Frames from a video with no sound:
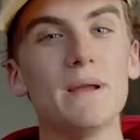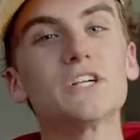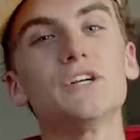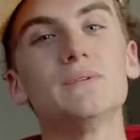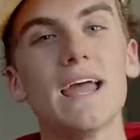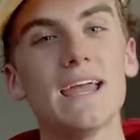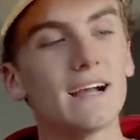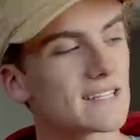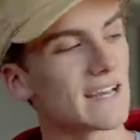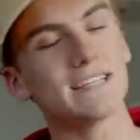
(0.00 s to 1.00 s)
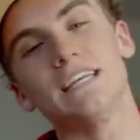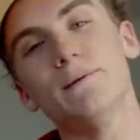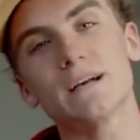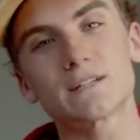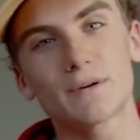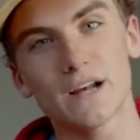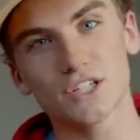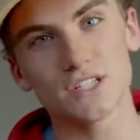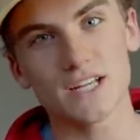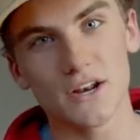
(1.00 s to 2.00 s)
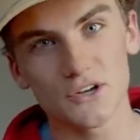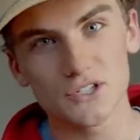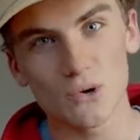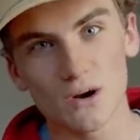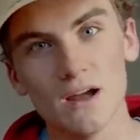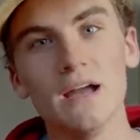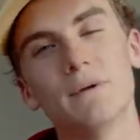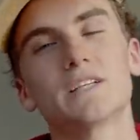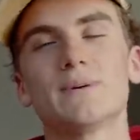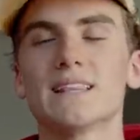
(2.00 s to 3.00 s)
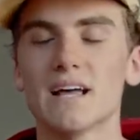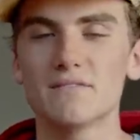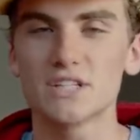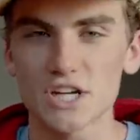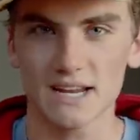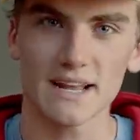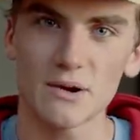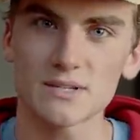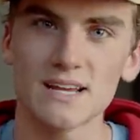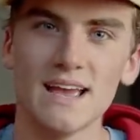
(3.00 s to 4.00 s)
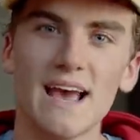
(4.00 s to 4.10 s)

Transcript: make sure you tag us at TMSProductions_, because we'd love to check it out.